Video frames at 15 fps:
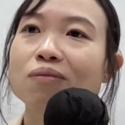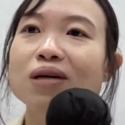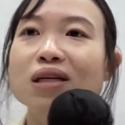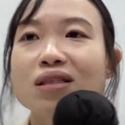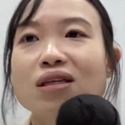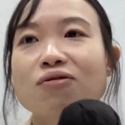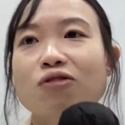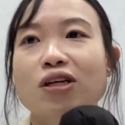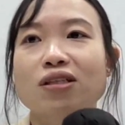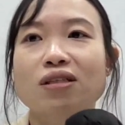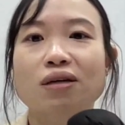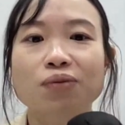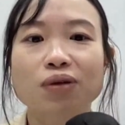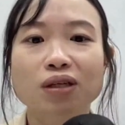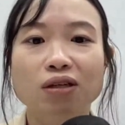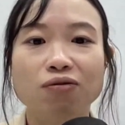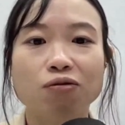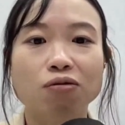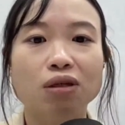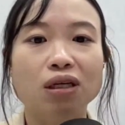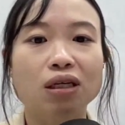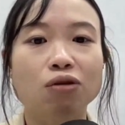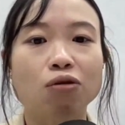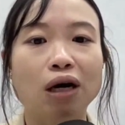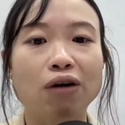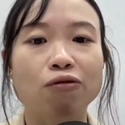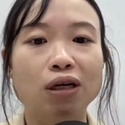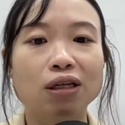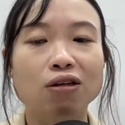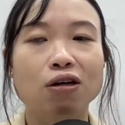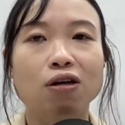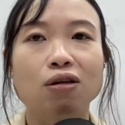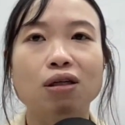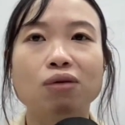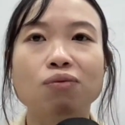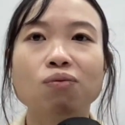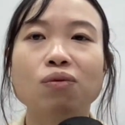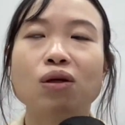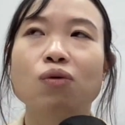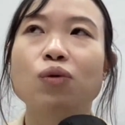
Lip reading: But say, for example, if today you have one column